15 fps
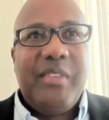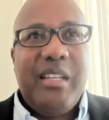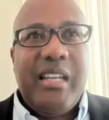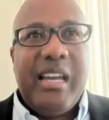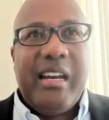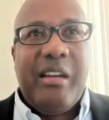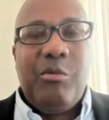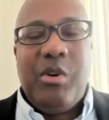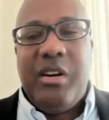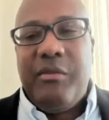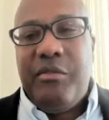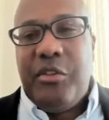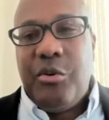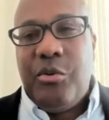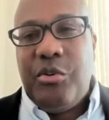getting one
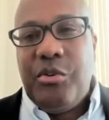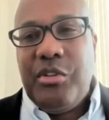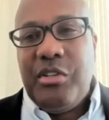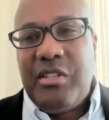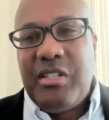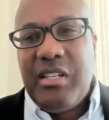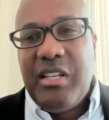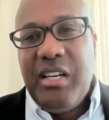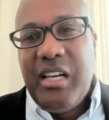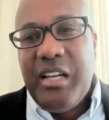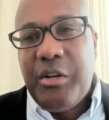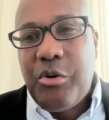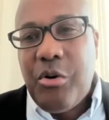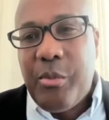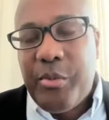of those
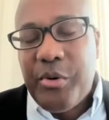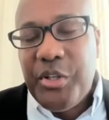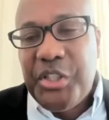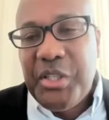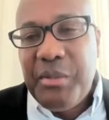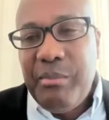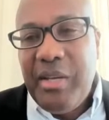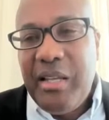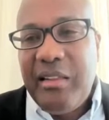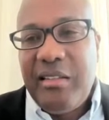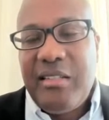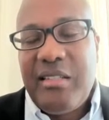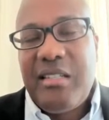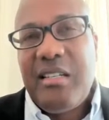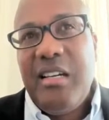incorporation
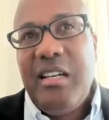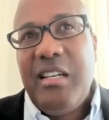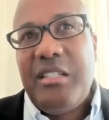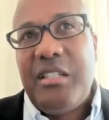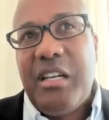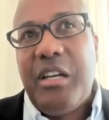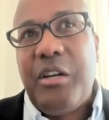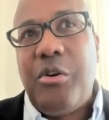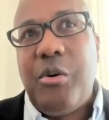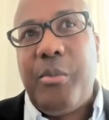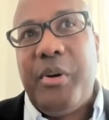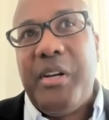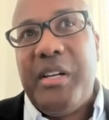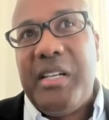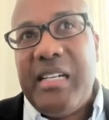mills to
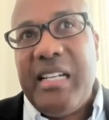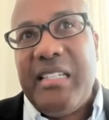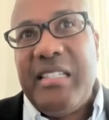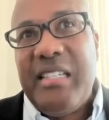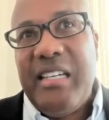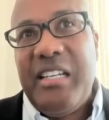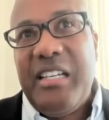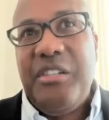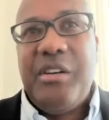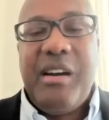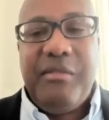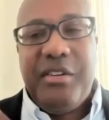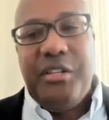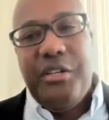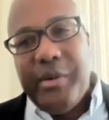incorporate an entity and you
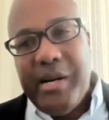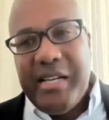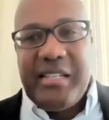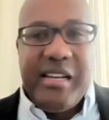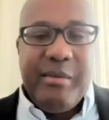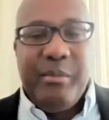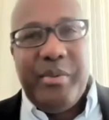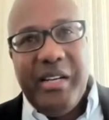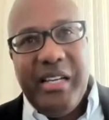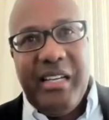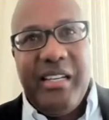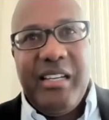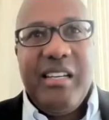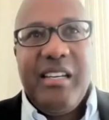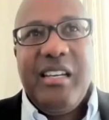have a US
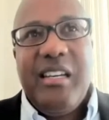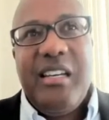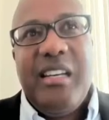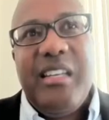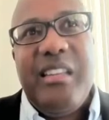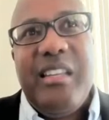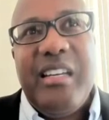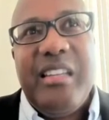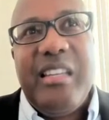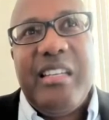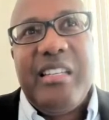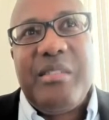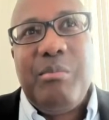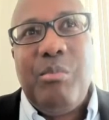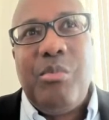company.
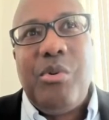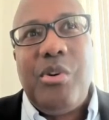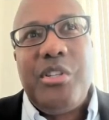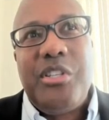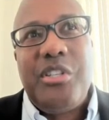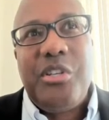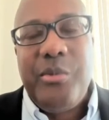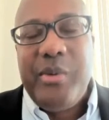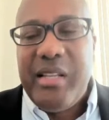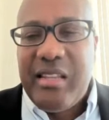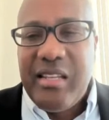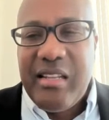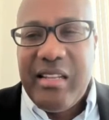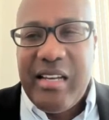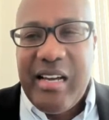There's more to it
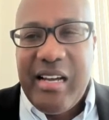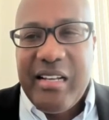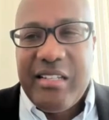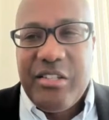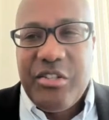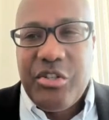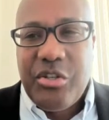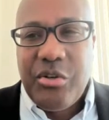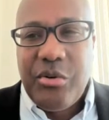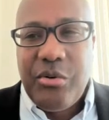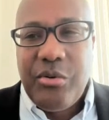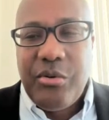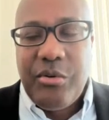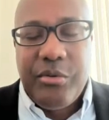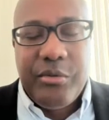than that.
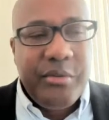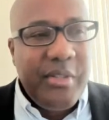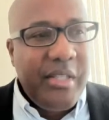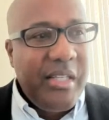So